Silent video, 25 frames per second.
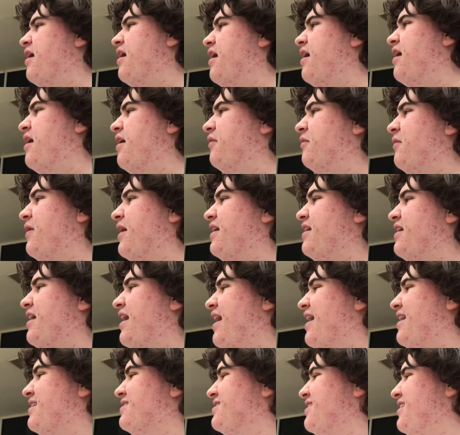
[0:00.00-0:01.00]
And we had to
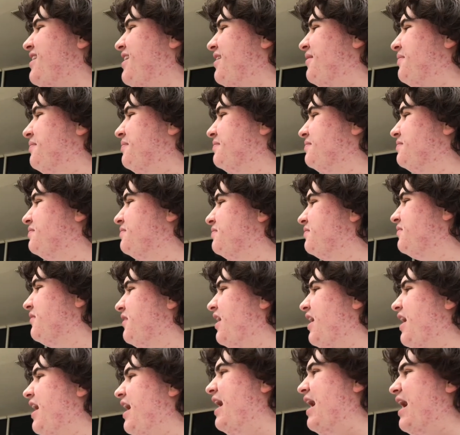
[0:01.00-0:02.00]
ask him
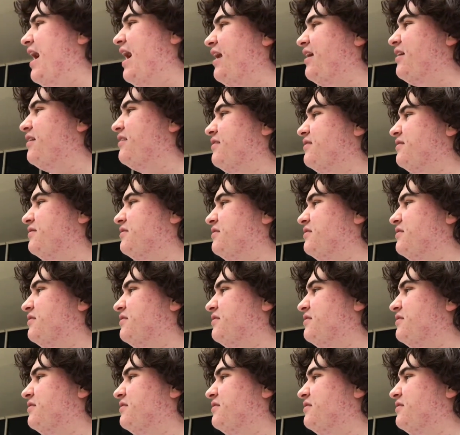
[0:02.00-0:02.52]
how to